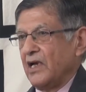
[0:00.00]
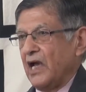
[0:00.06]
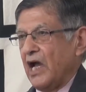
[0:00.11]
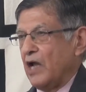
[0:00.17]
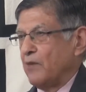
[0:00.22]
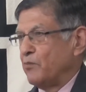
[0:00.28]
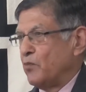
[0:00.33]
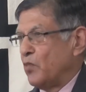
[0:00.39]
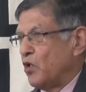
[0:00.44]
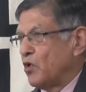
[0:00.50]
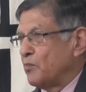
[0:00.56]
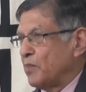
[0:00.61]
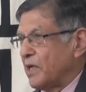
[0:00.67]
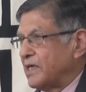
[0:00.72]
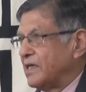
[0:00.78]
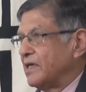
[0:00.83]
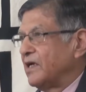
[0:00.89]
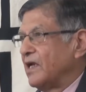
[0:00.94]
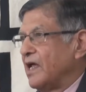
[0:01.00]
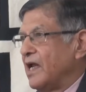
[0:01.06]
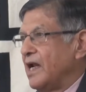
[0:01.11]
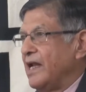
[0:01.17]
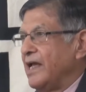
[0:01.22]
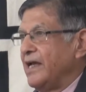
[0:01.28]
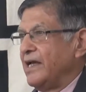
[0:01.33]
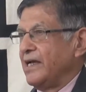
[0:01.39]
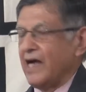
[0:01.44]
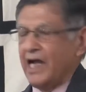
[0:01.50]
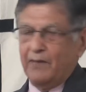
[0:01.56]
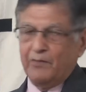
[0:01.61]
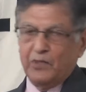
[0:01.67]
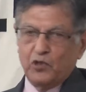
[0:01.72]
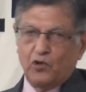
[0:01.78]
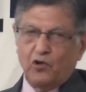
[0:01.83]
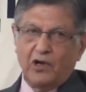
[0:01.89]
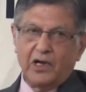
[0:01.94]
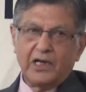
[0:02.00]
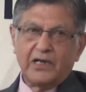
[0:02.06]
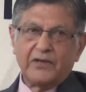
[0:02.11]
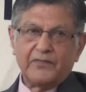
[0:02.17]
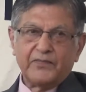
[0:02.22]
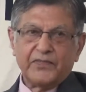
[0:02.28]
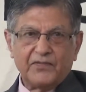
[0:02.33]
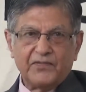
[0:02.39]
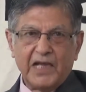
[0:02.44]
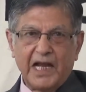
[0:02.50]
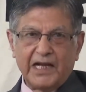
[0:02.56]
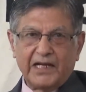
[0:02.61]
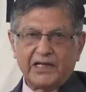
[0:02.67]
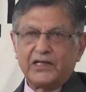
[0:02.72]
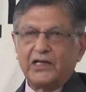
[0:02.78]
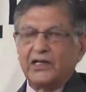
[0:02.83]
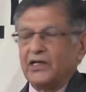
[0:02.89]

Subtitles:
and more particularly, I am told that